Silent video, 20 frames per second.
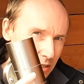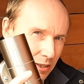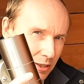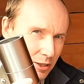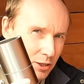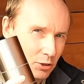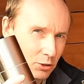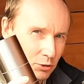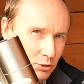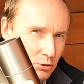
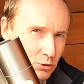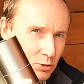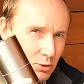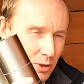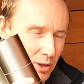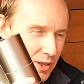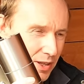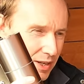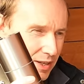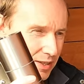and
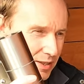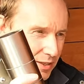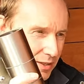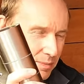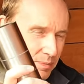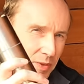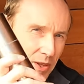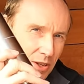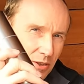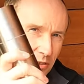control this.
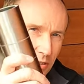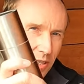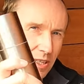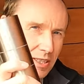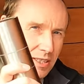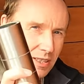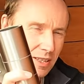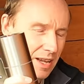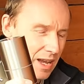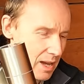So
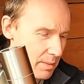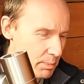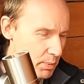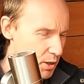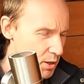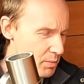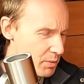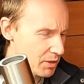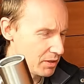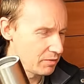this will get a
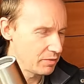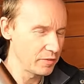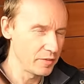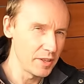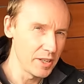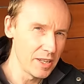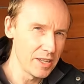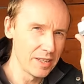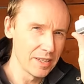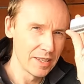permanent
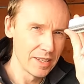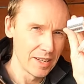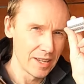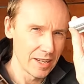feed,